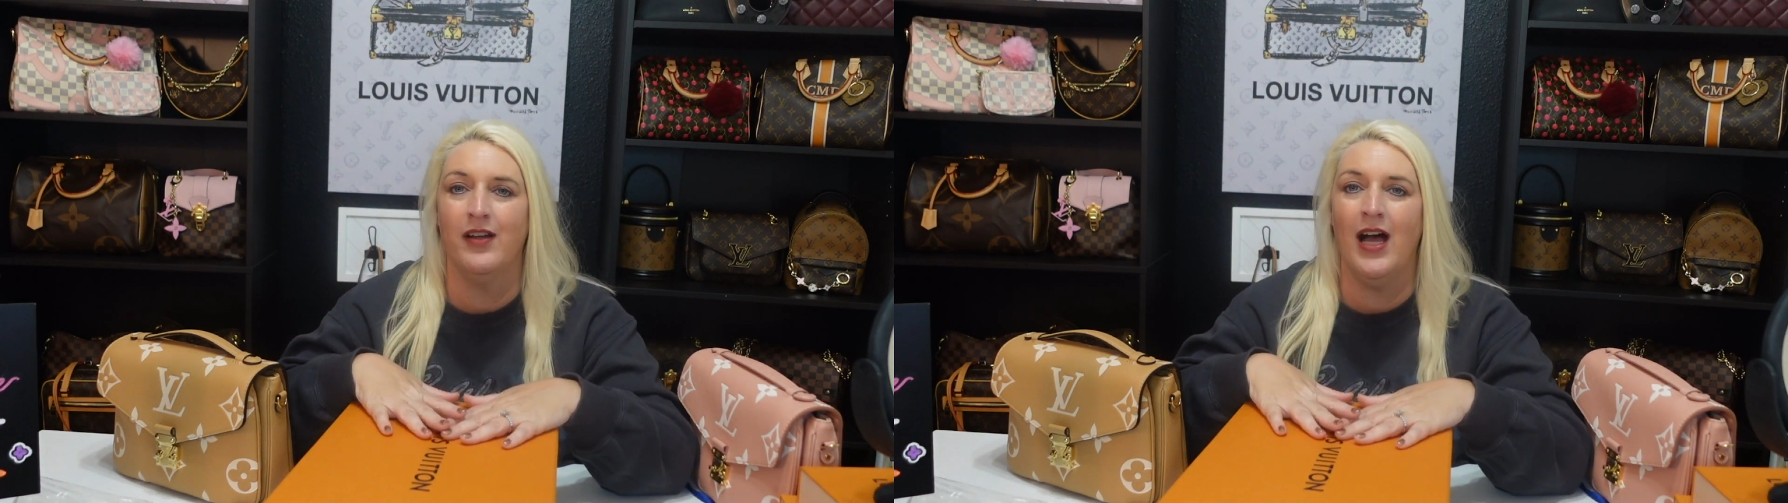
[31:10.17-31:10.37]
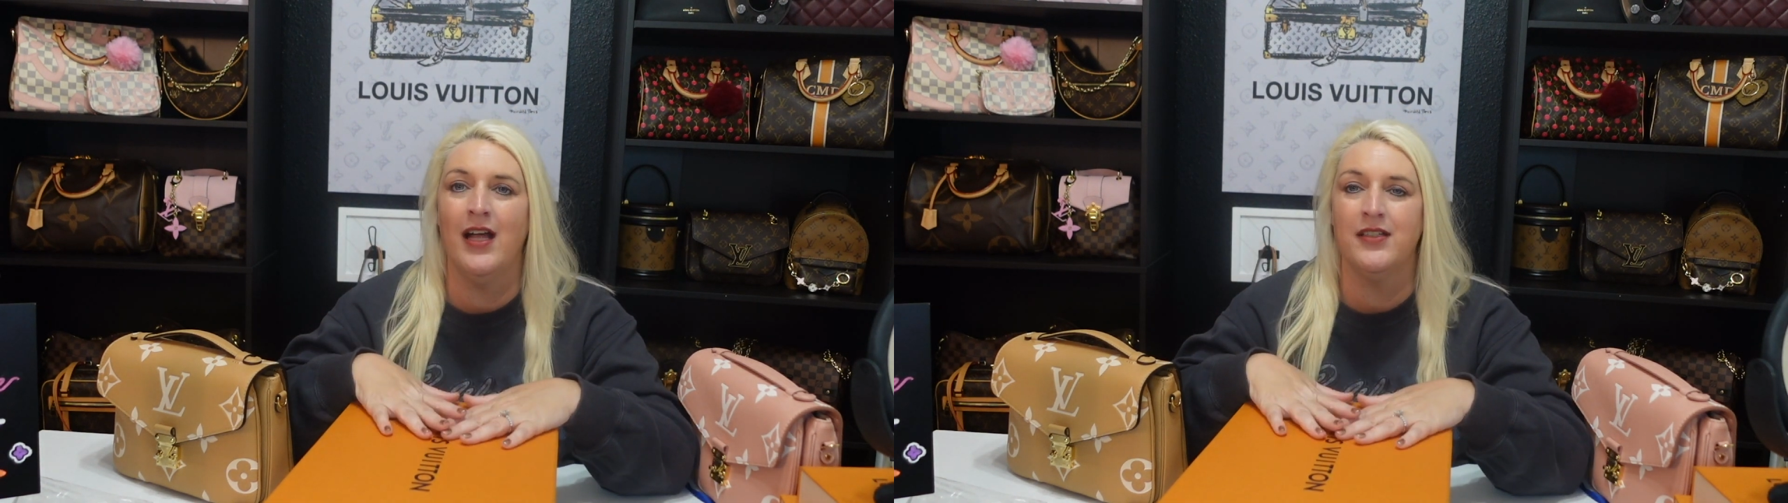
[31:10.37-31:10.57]

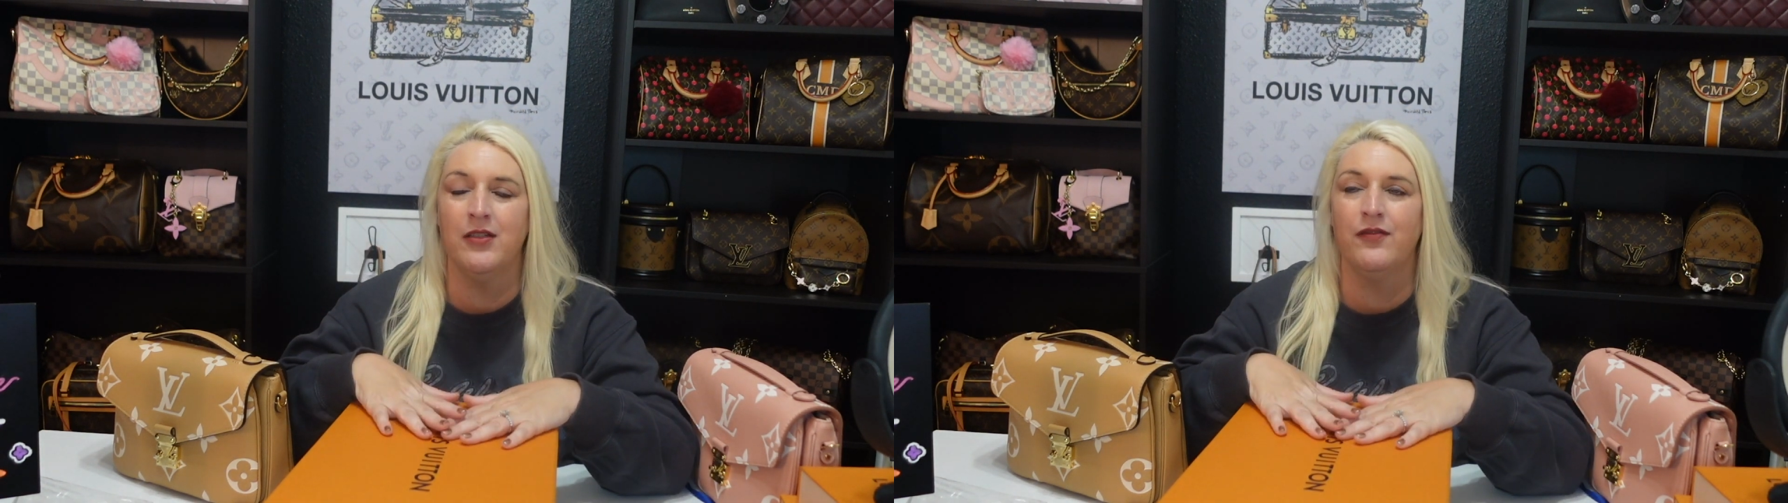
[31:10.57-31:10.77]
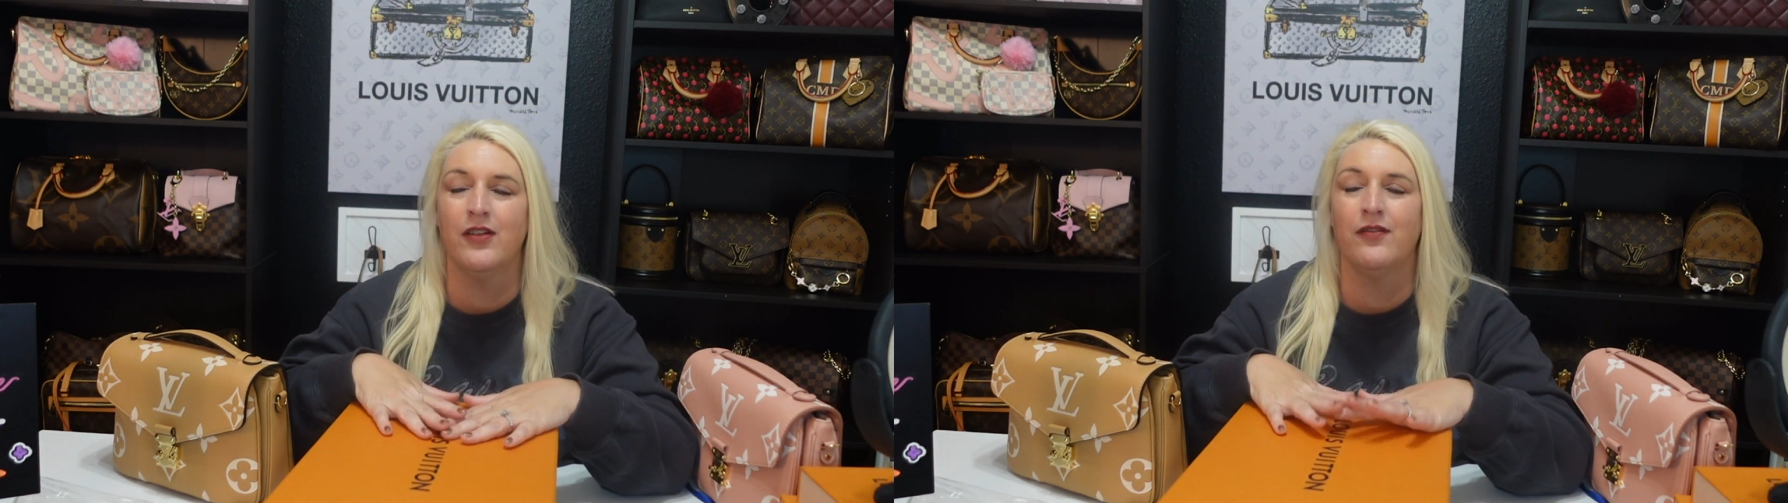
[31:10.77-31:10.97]
I do
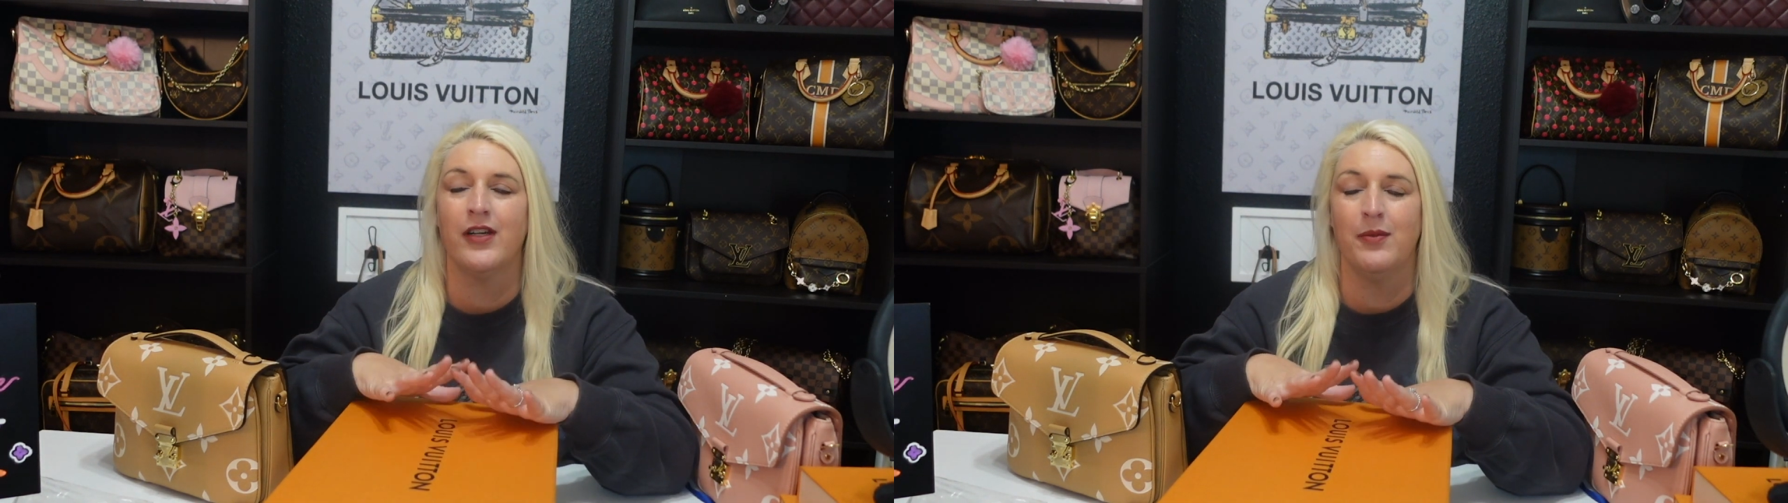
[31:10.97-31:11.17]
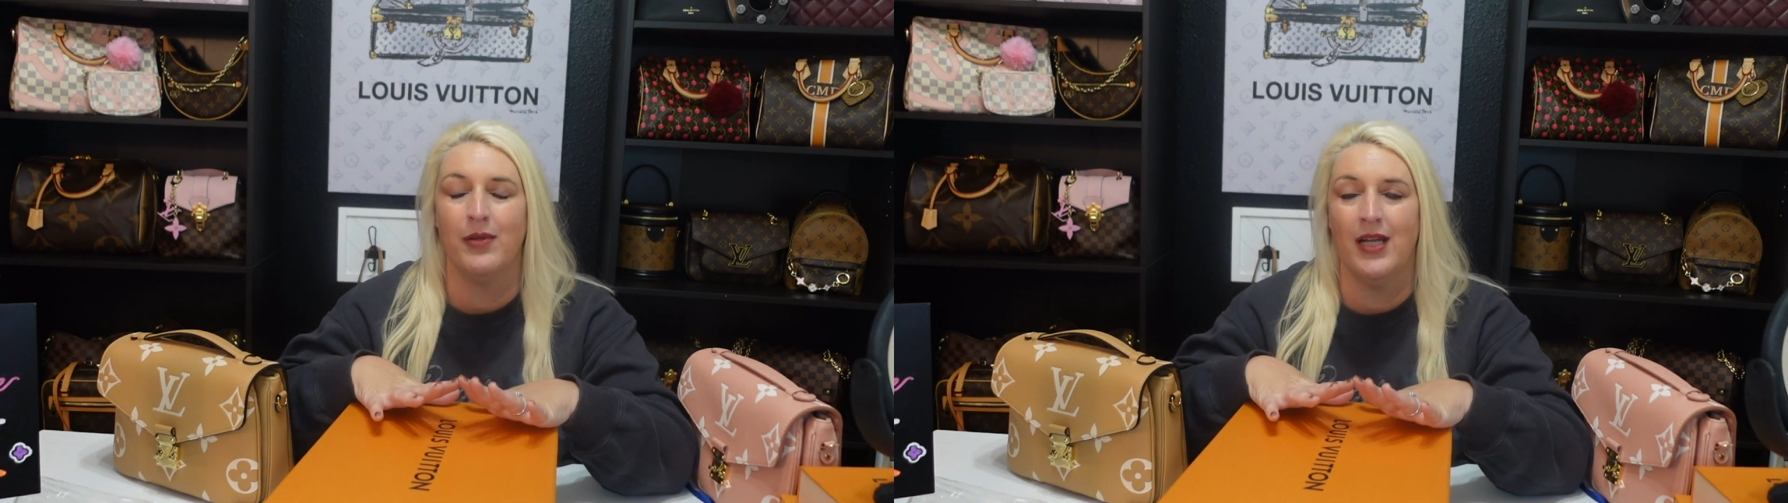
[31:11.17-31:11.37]
feel
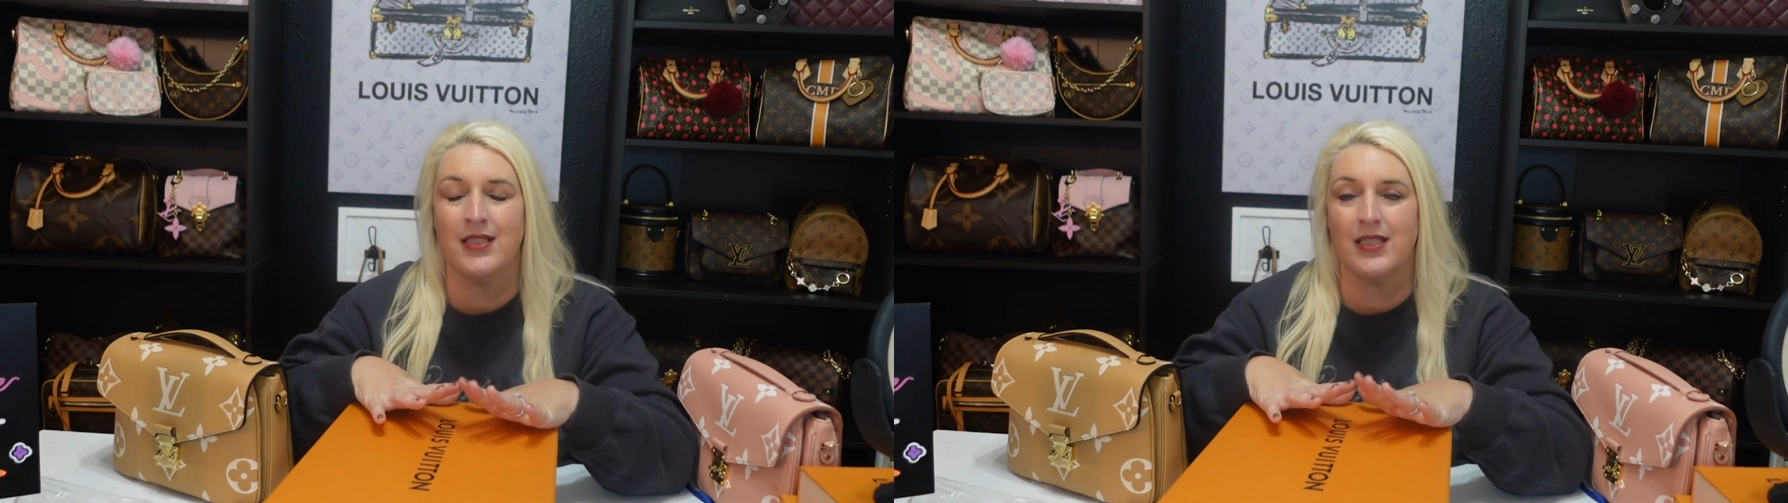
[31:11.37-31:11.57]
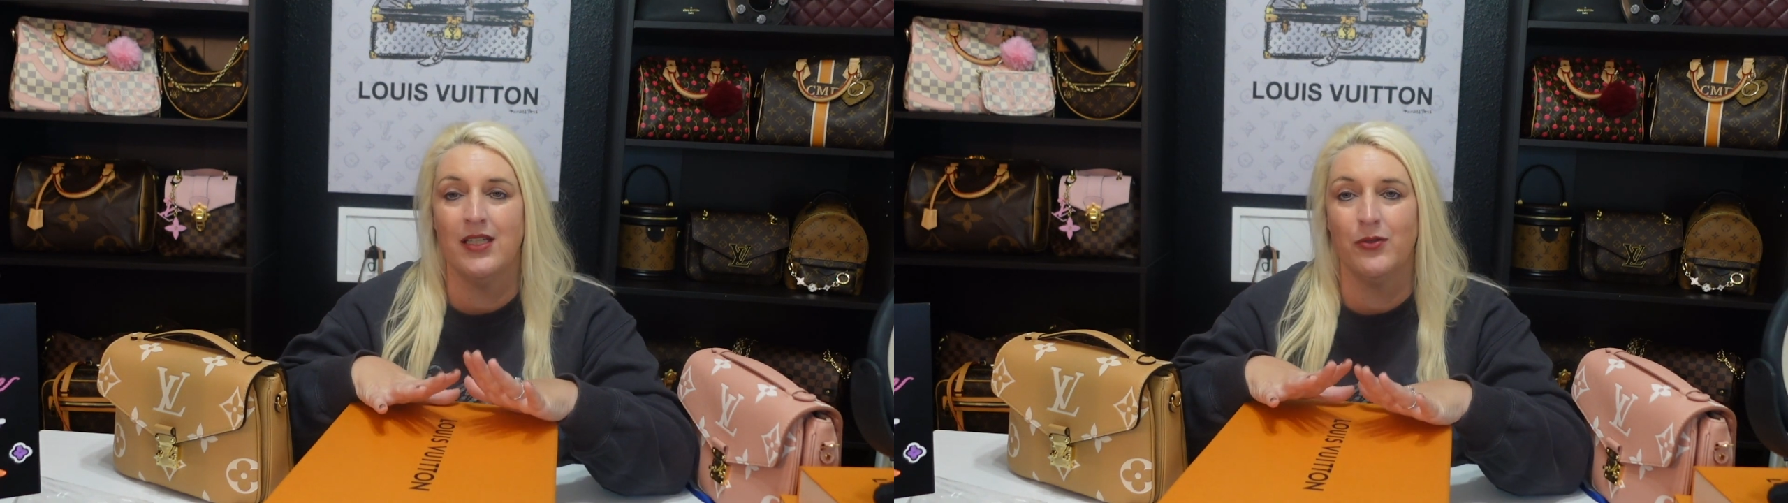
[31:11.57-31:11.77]
very
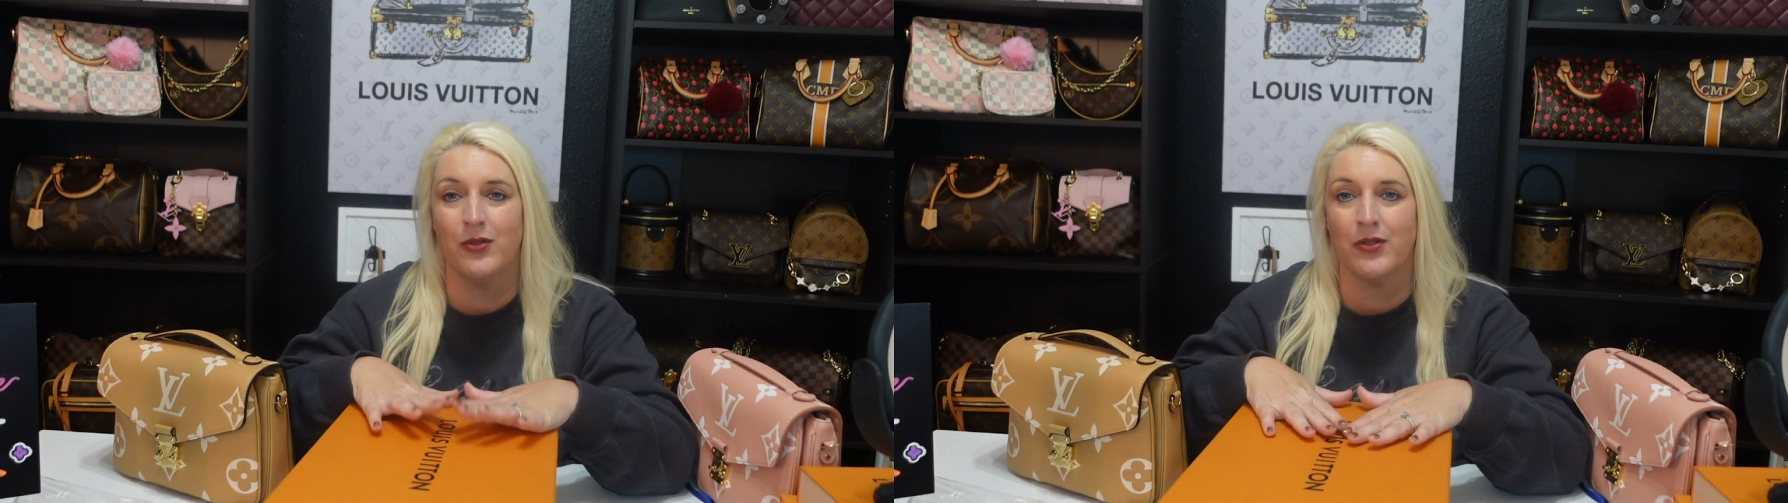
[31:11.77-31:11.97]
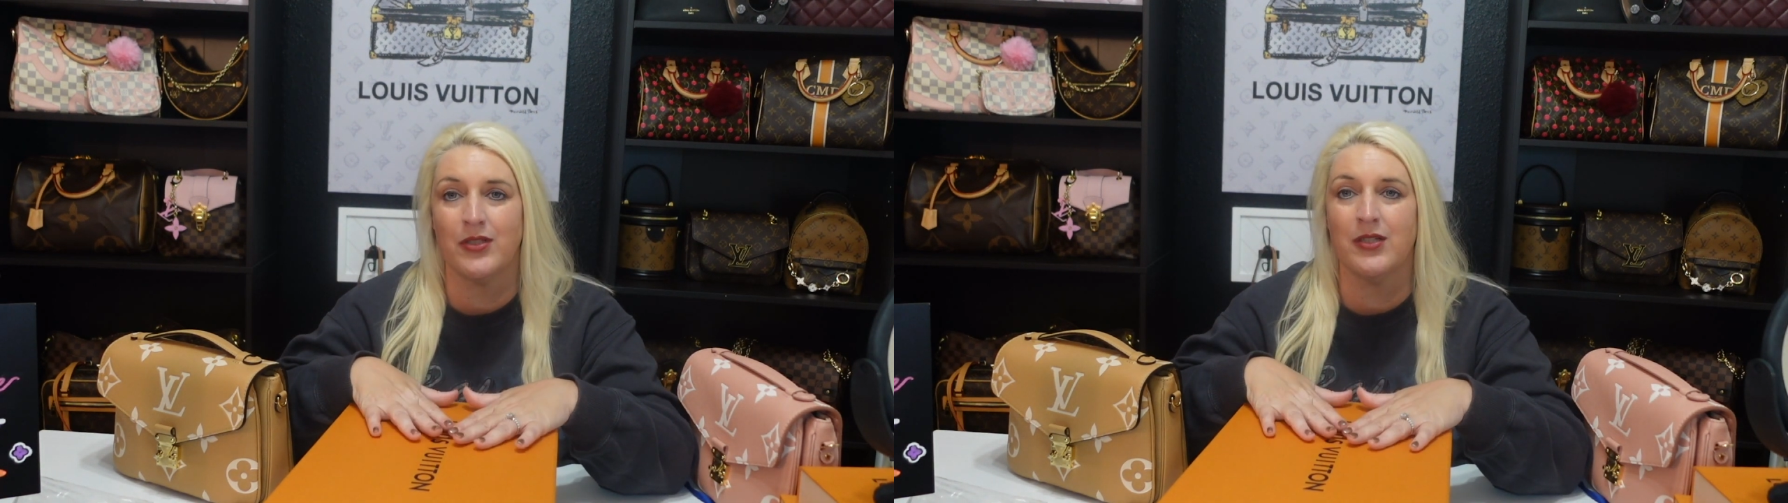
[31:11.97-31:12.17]
blessed in
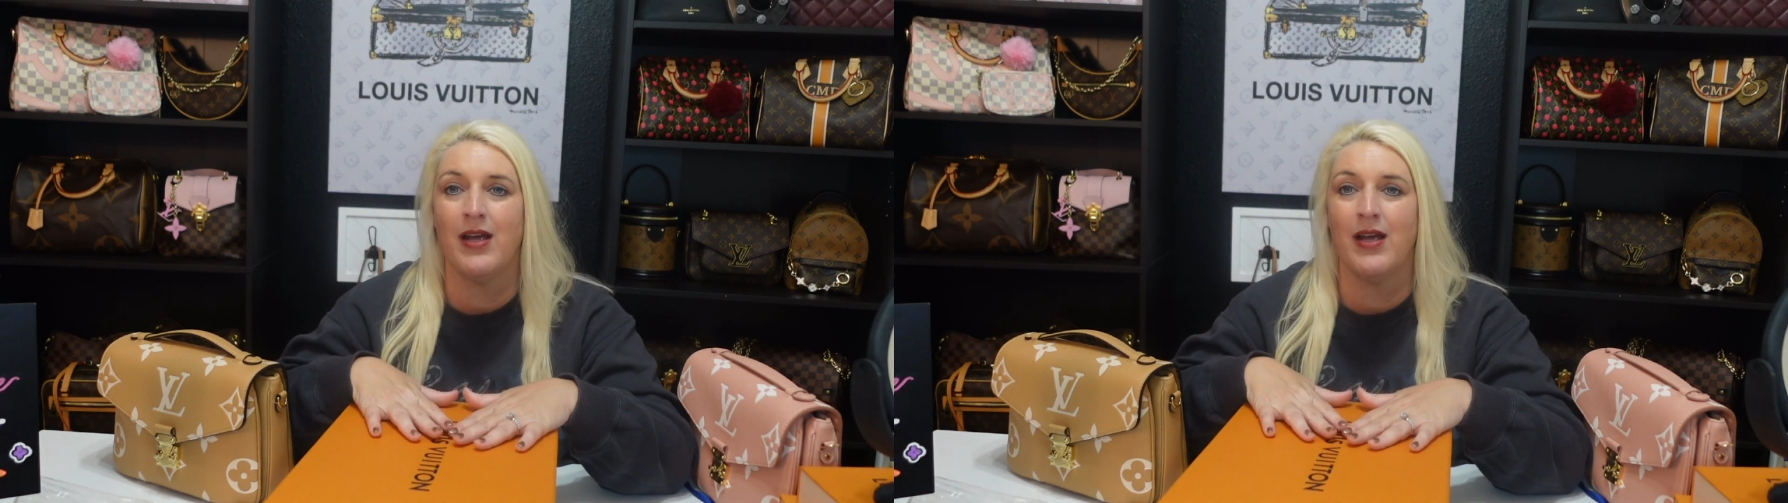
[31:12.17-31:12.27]
order to